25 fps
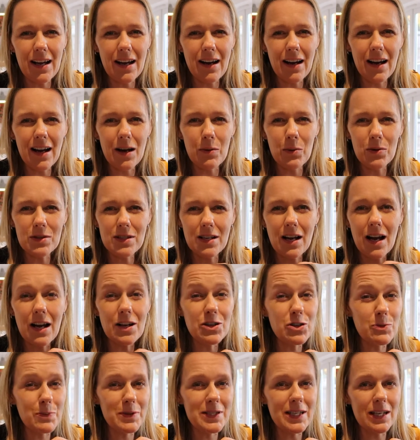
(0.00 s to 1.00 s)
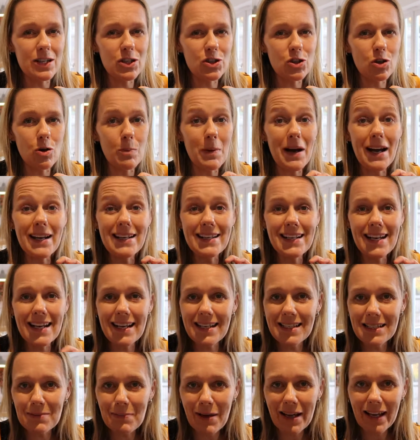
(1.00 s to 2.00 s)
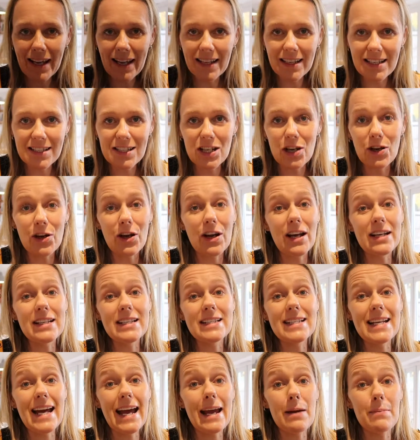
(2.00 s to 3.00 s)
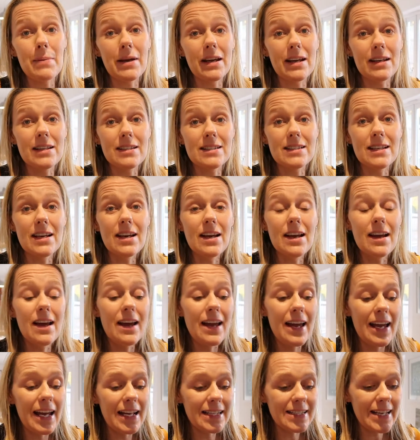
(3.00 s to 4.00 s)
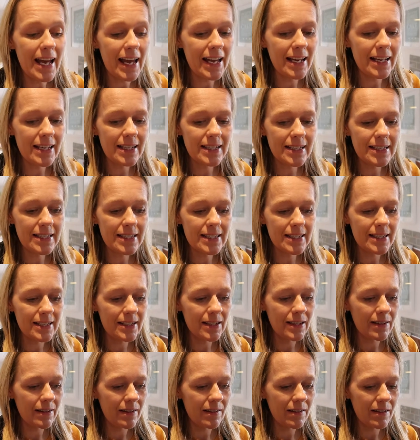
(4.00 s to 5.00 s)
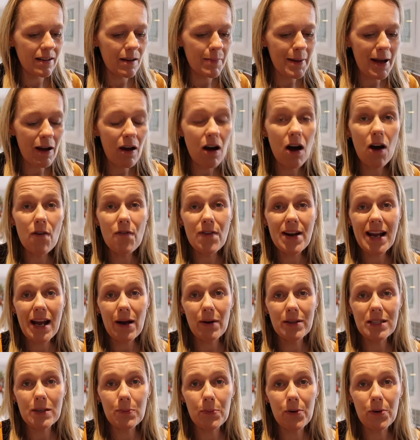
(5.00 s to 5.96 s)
I wasn't 100% sure, but I need to make it in the slow cooker today because it takes about half an hour to